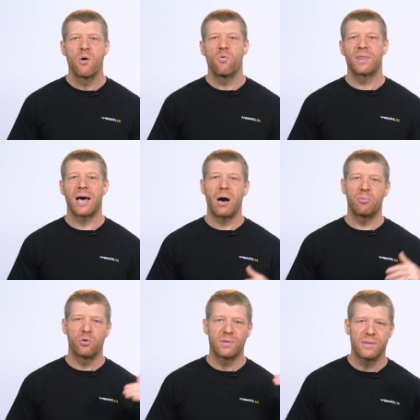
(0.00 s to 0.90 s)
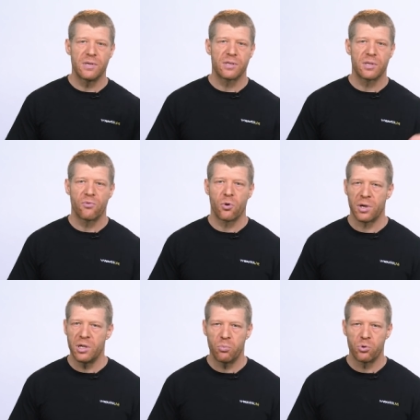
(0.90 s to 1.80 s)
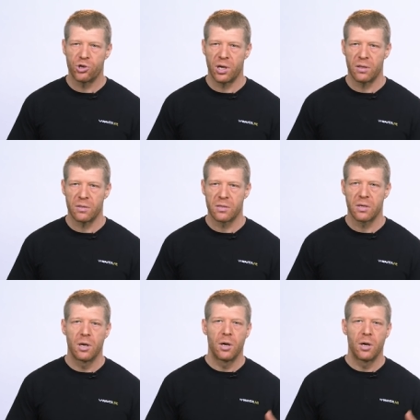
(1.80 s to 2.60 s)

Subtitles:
with up to 64 input channels,